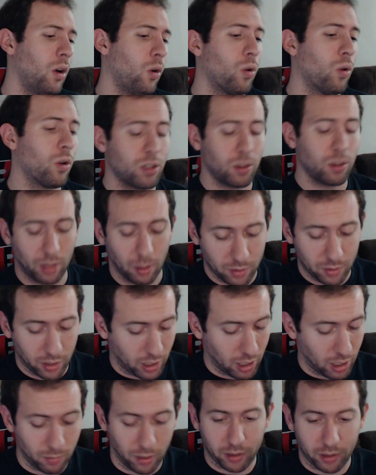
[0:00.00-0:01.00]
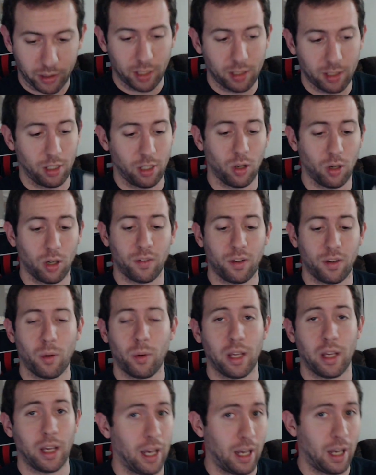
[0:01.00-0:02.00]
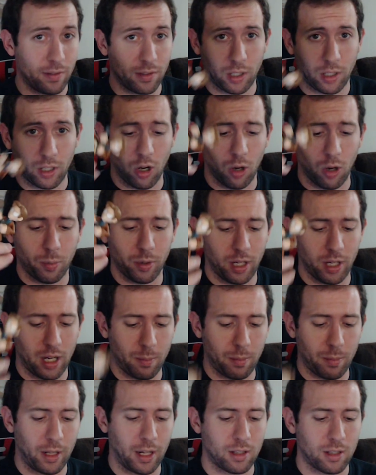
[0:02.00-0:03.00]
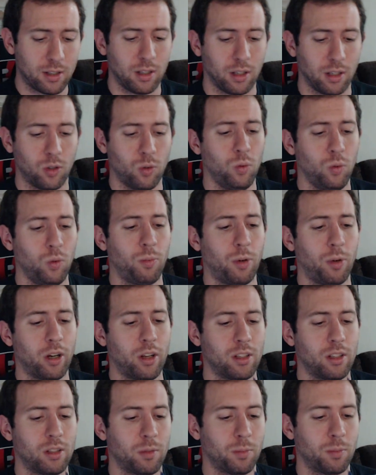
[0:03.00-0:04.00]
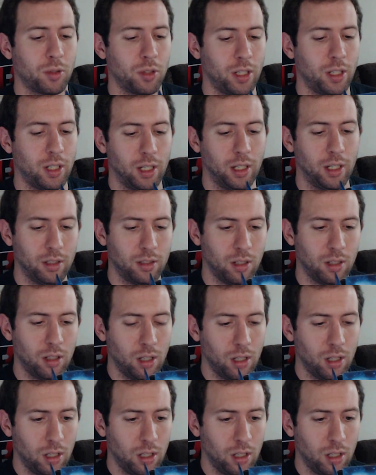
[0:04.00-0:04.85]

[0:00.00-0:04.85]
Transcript: Or sometimes they come like this and you don't even know what you have till you open it up and that's the cool part of the surprise.